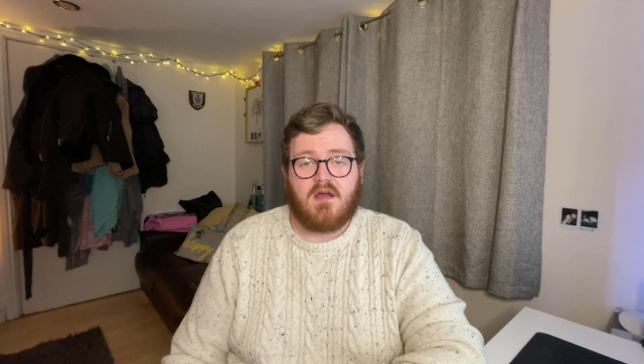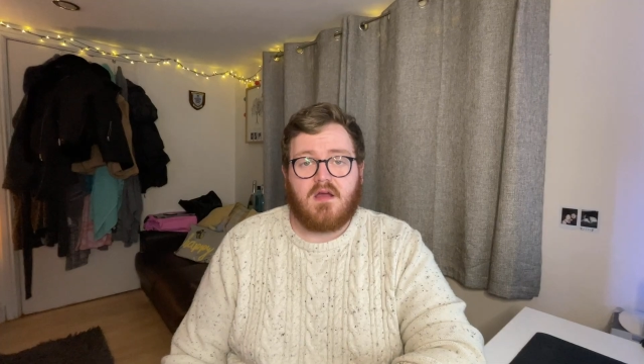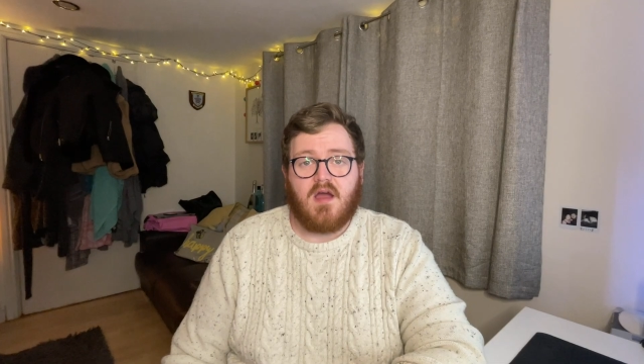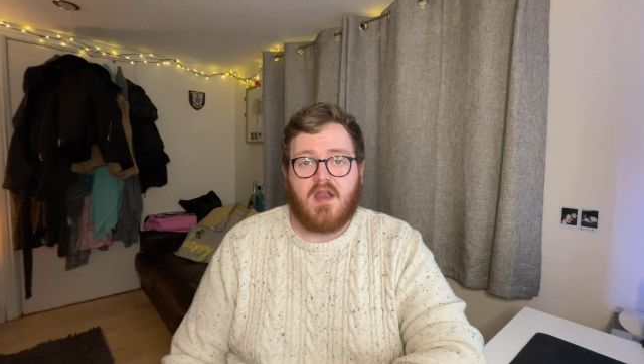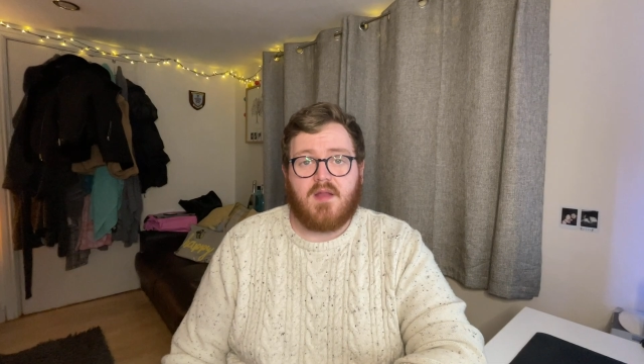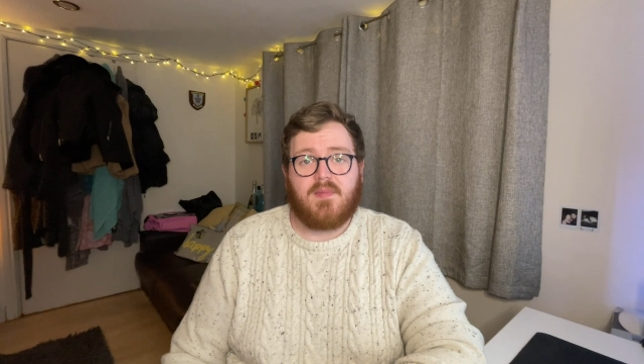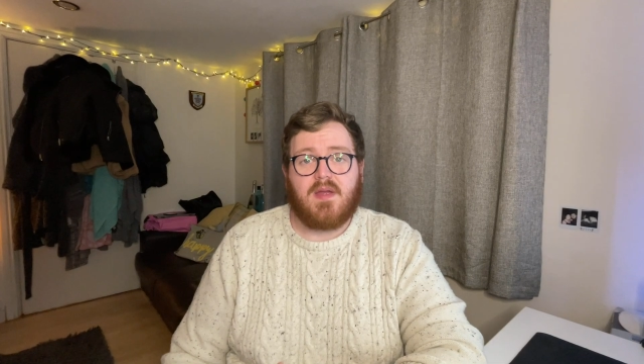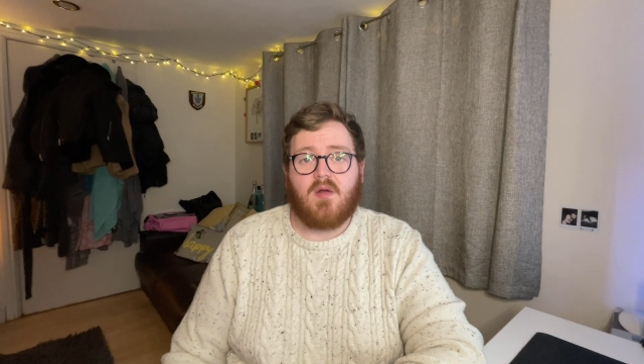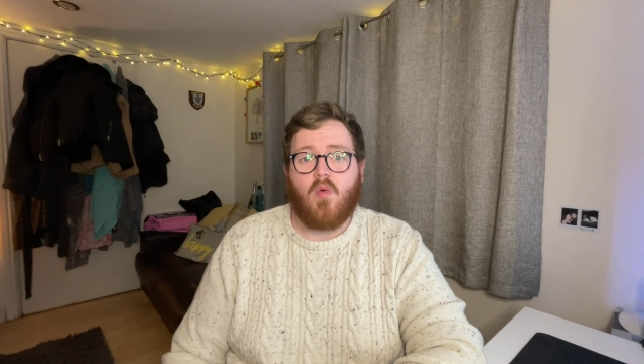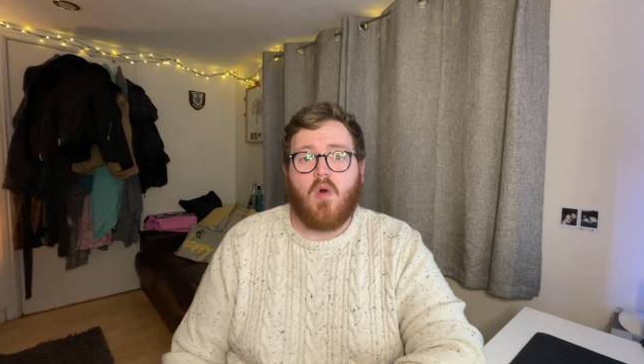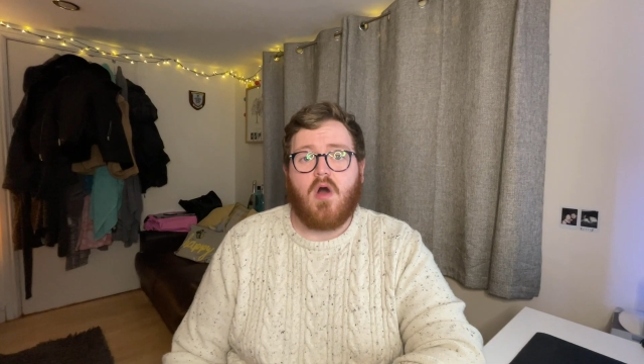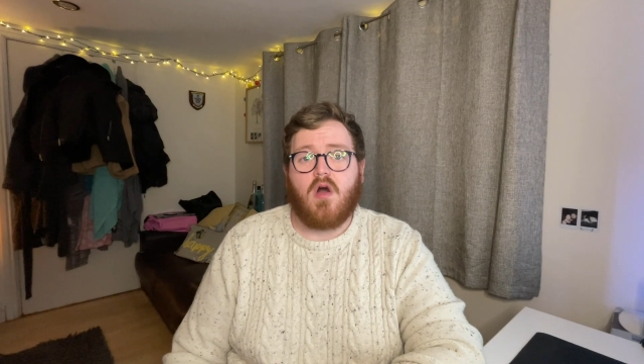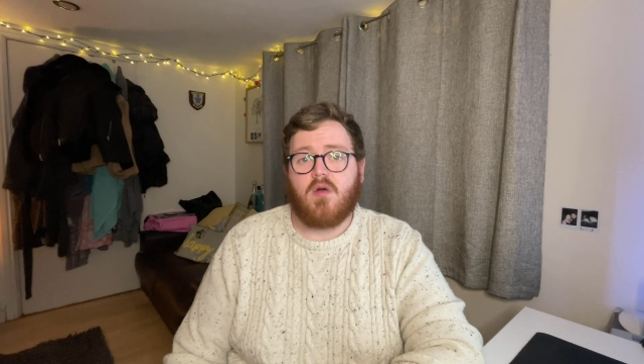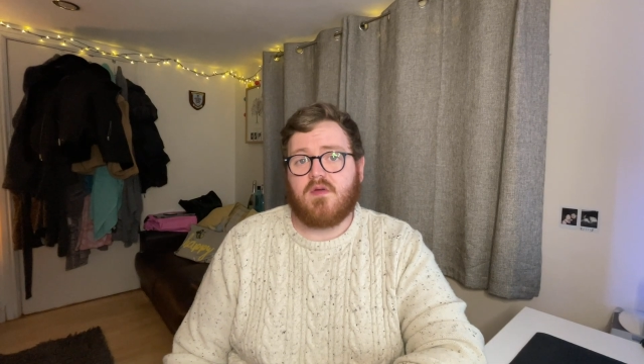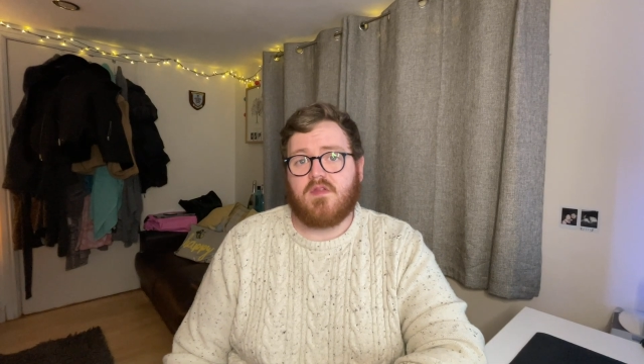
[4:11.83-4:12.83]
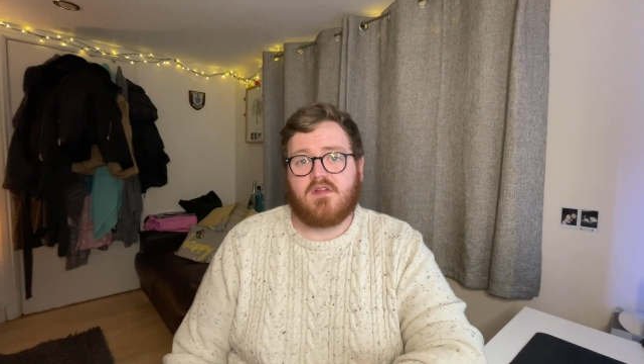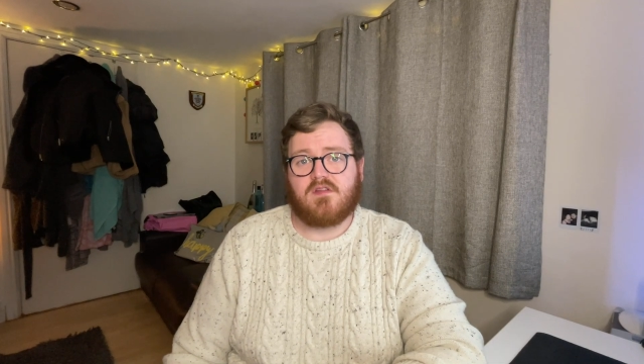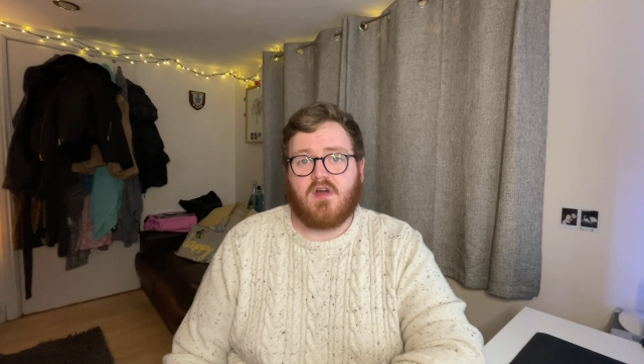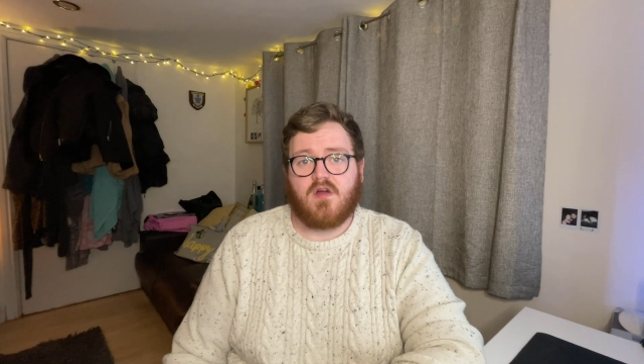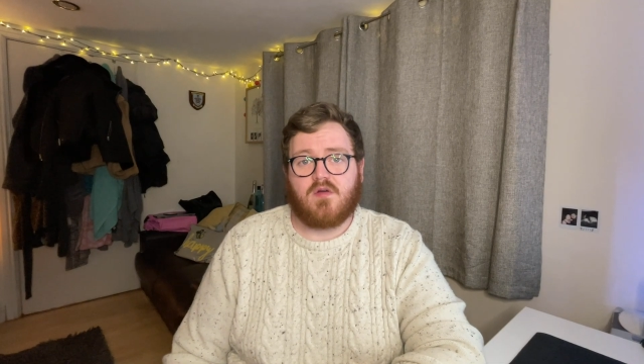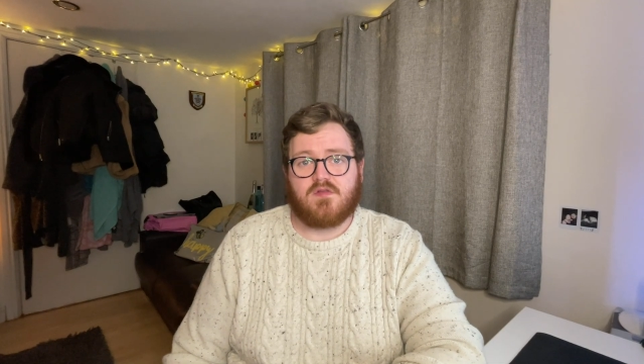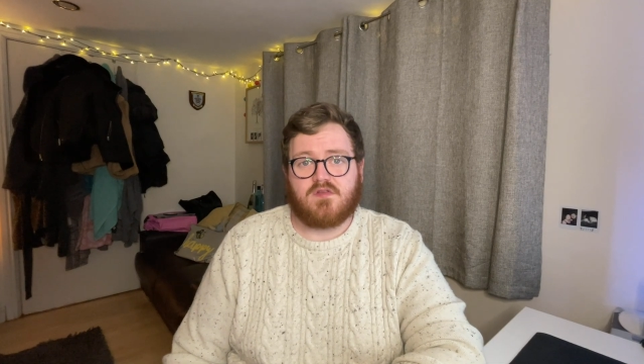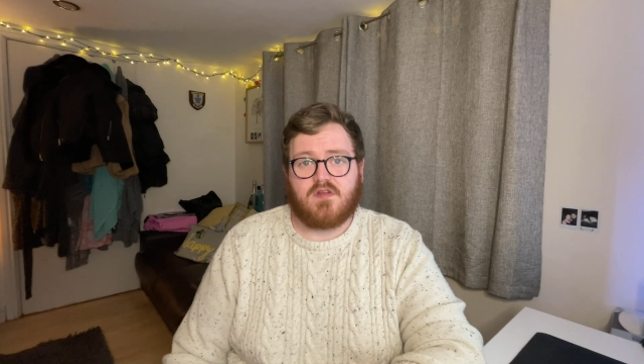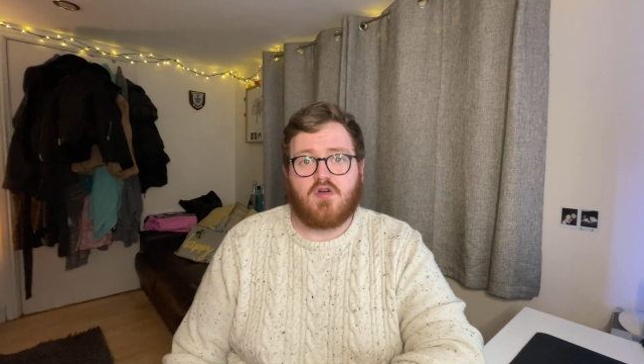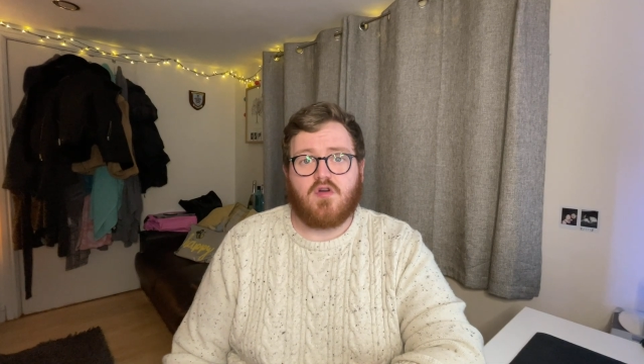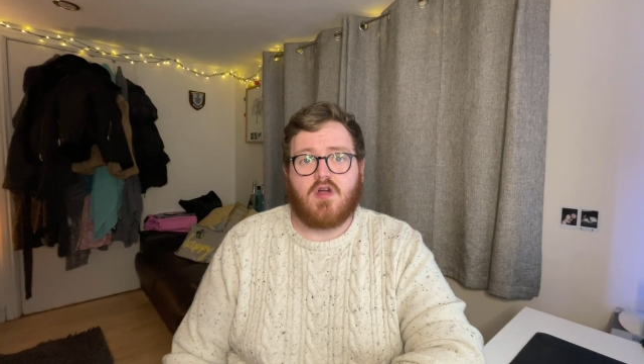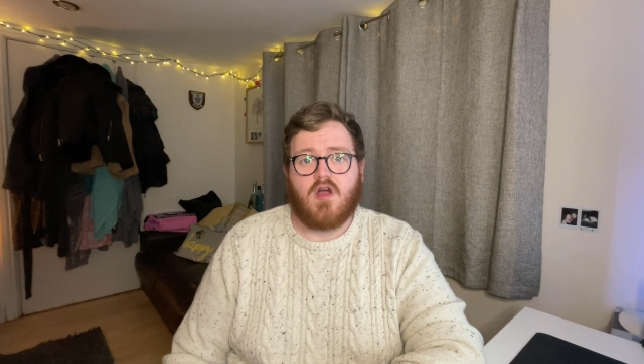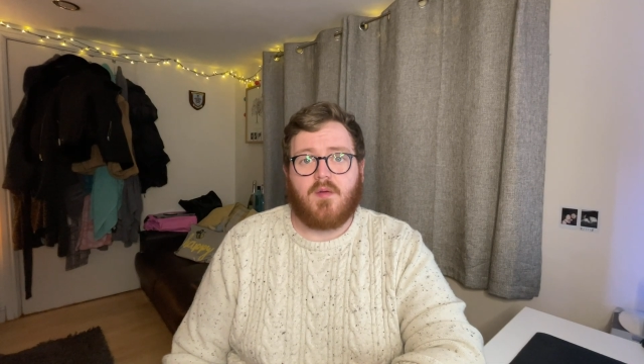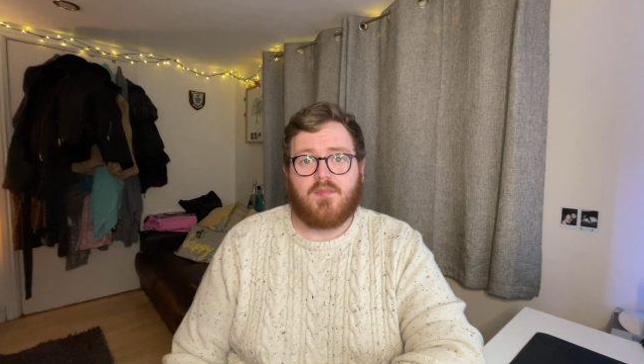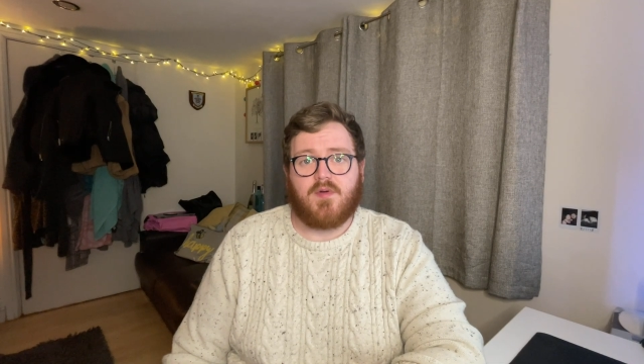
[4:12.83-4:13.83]
and a big walk with a dog was a good
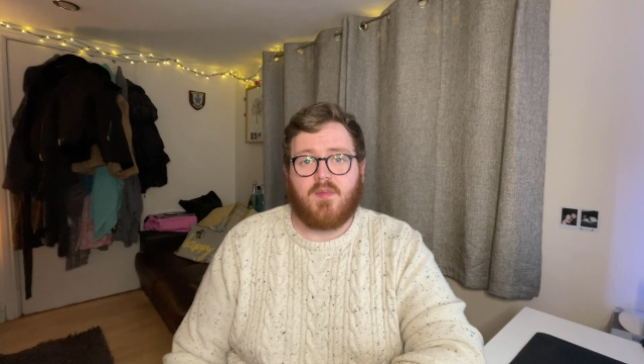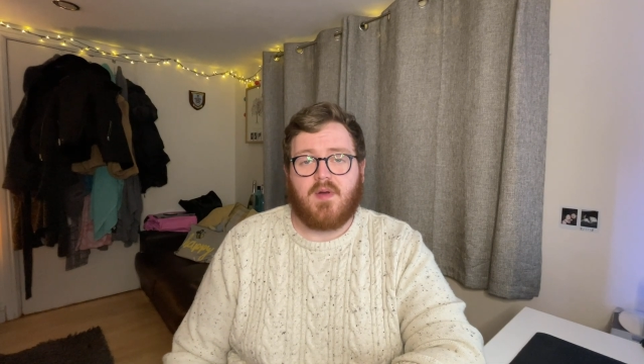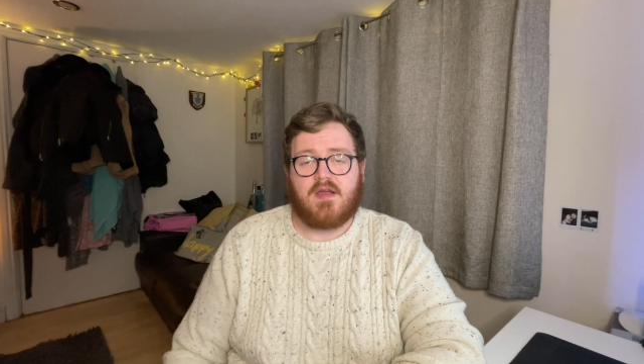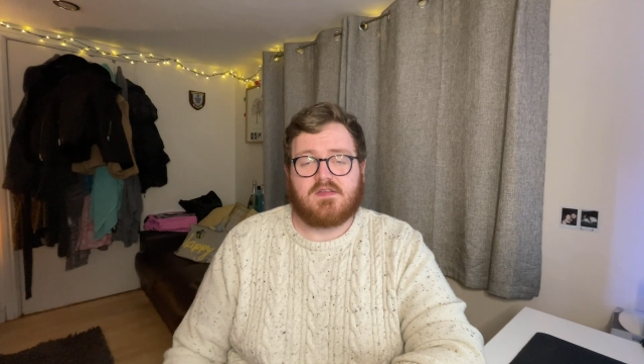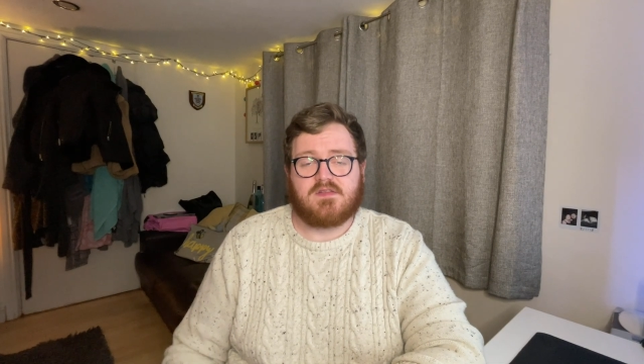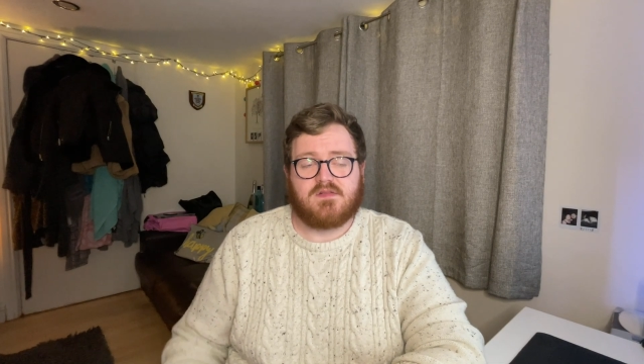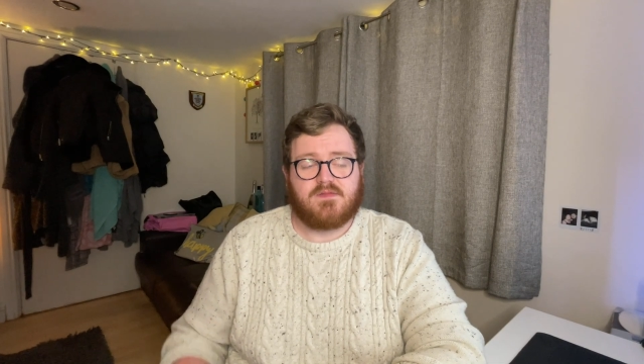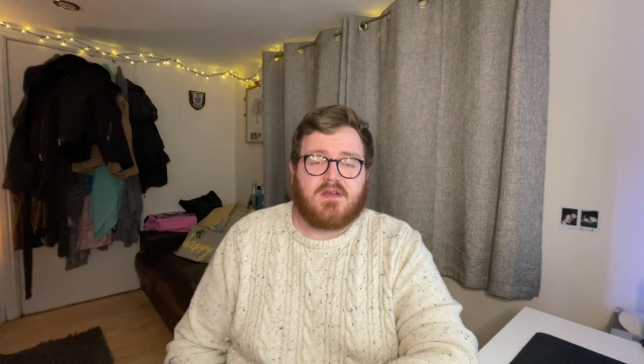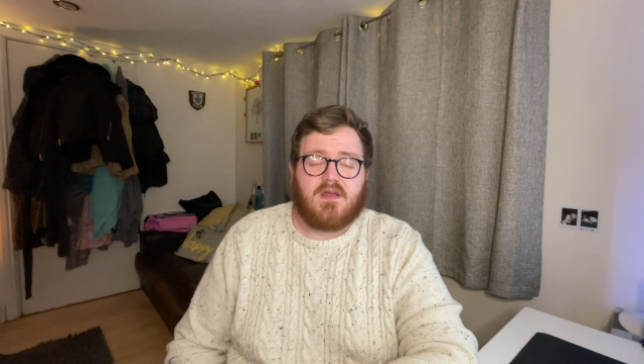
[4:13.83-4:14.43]
compromise.